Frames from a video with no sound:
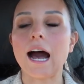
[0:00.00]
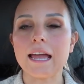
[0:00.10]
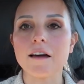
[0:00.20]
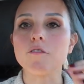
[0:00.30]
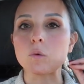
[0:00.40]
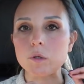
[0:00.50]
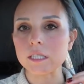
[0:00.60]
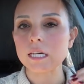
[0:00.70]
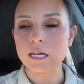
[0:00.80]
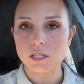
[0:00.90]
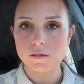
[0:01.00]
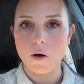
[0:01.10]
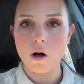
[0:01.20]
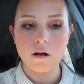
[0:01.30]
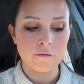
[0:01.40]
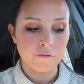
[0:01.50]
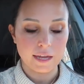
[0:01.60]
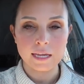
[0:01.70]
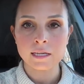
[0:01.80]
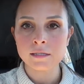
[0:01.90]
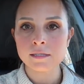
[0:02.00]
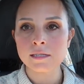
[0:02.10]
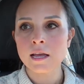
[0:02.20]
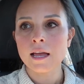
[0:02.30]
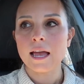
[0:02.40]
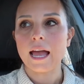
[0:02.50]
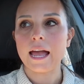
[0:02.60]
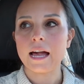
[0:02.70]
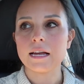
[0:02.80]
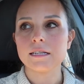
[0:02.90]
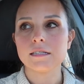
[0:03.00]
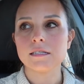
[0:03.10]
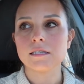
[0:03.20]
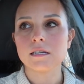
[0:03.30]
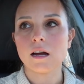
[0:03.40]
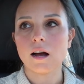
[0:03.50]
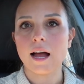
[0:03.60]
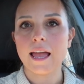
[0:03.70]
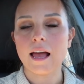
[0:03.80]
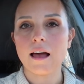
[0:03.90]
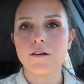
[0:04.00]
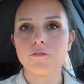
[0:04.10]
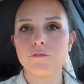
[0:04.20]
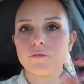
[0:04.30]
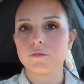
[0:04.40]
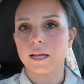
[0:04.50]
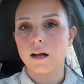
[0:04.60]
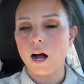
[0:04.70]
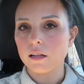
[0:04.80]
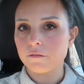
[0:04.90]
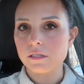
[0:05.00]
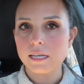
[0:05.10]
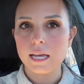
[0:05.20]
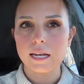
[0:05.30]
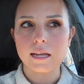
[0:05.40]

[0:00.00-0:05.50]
I have really small veins and I have like olive skin.